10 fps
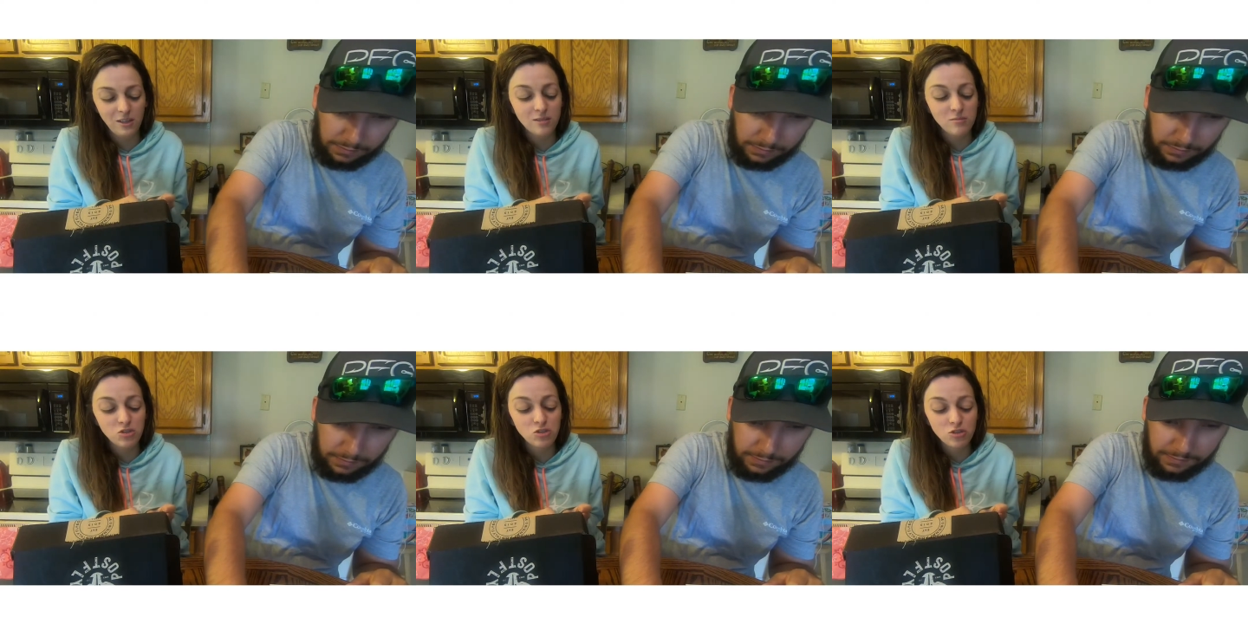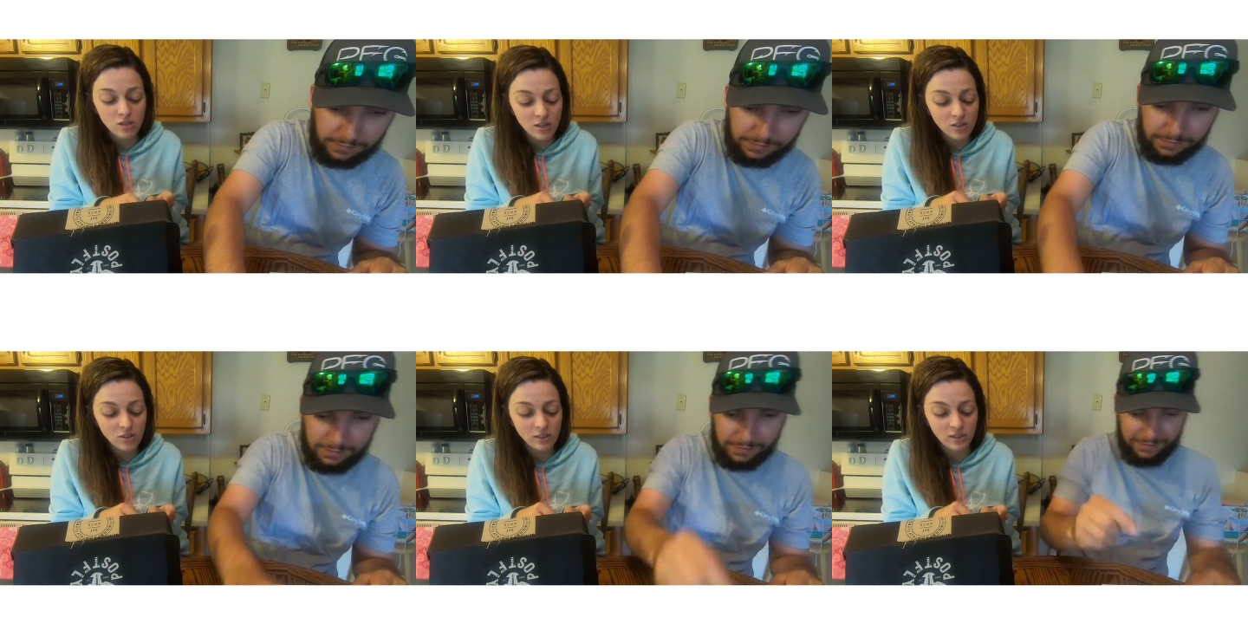Speaker 1: I'm
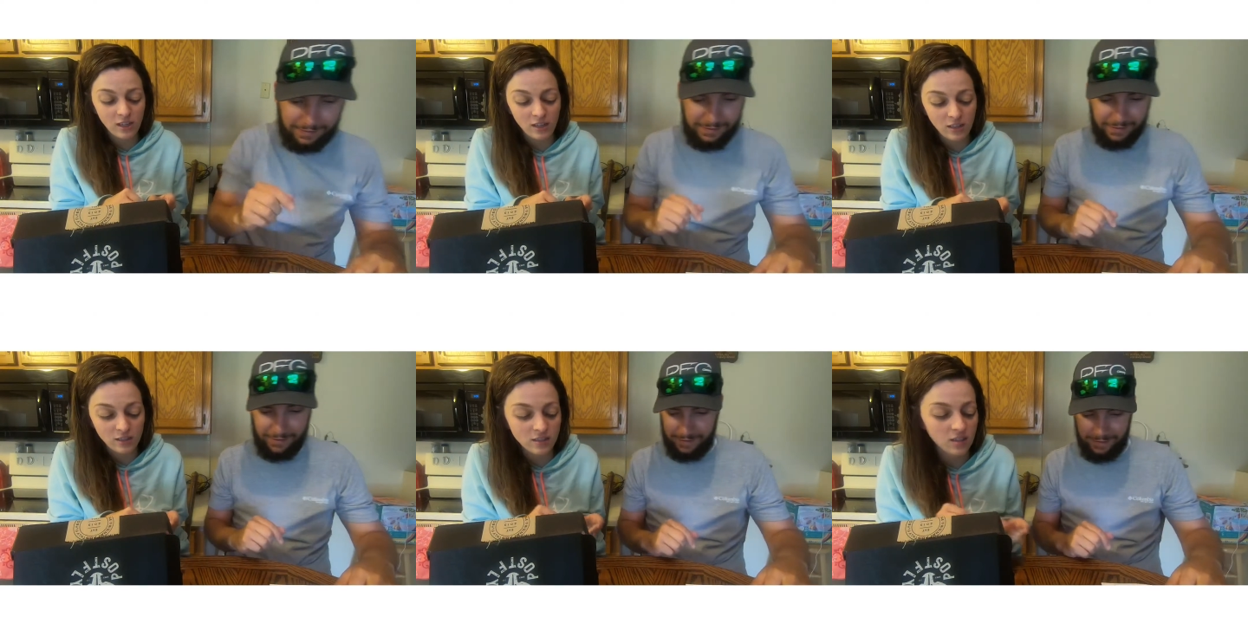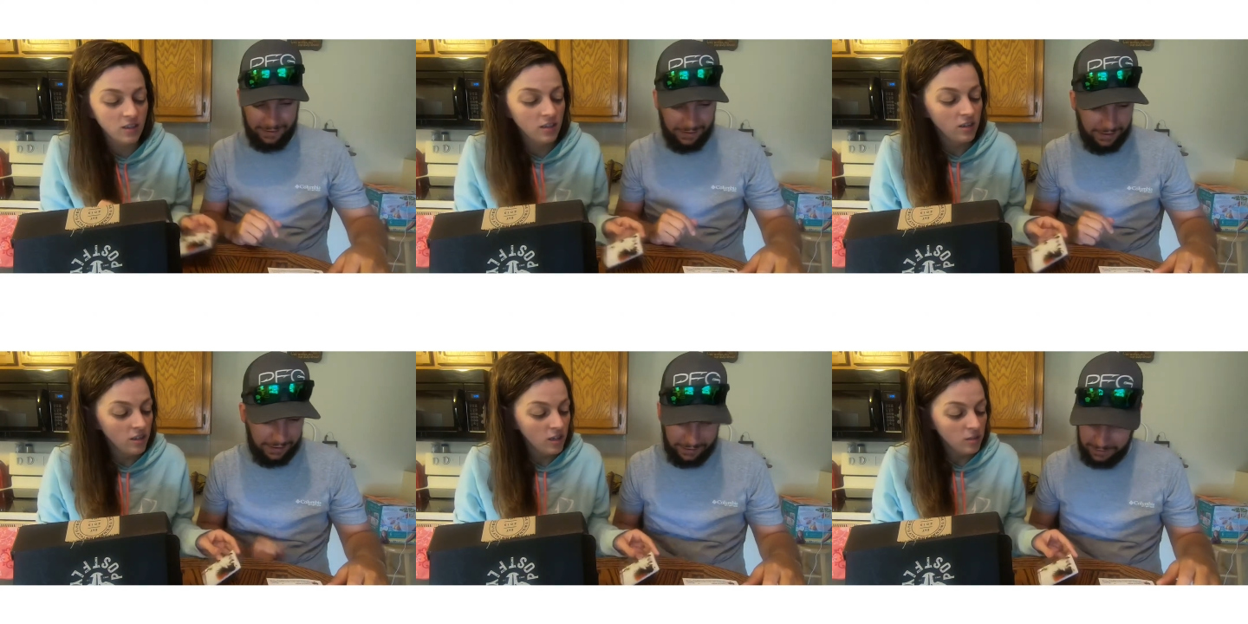struggling, guys
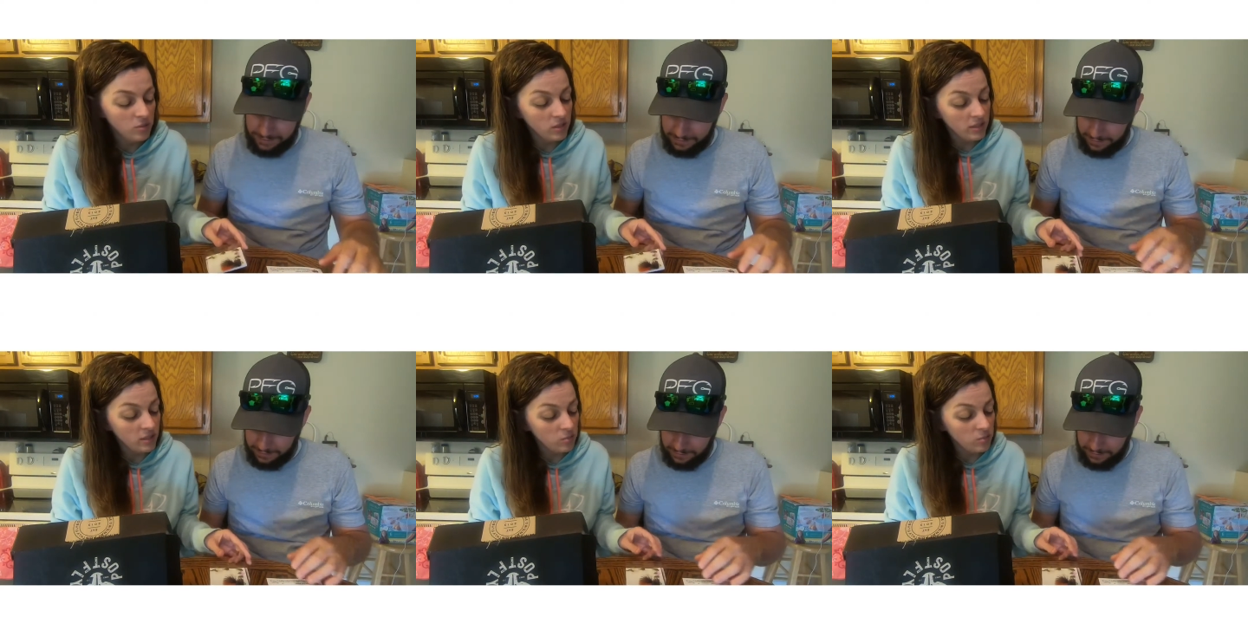let him